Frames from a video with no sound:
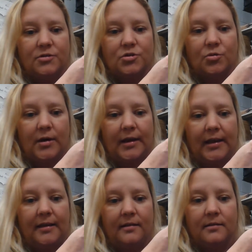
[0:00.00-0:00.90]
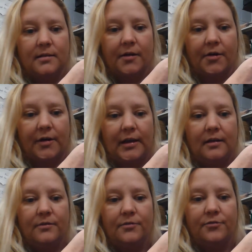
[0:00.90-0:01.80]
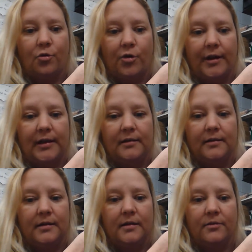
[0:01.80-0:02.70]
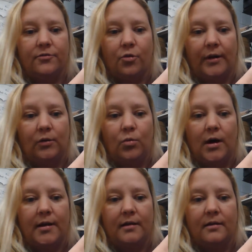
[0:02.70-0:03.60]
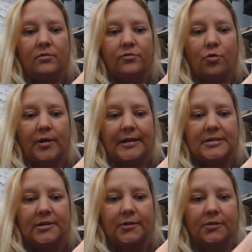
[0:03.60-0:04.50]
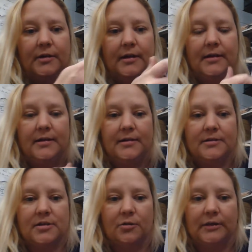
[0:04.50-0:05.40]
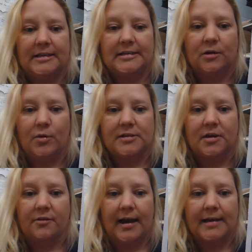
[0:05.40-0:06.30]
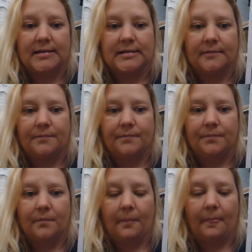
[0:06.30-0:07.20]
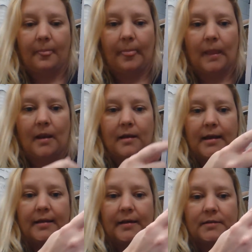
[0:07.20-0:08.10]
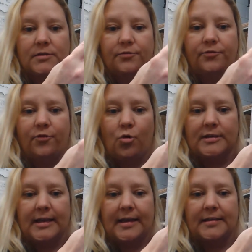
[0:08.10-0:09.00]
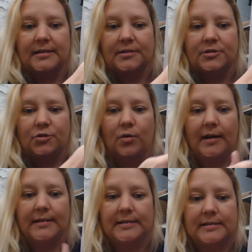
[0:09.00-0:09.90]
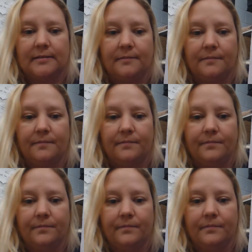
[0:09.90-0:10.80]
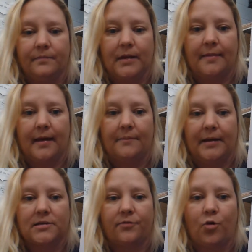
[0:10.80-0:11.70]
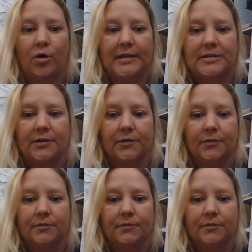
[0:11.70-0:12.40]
20, 30, 40, 41, 42. So Lisa was correct, and it's 4 tens and 2 ones. And that makes 42.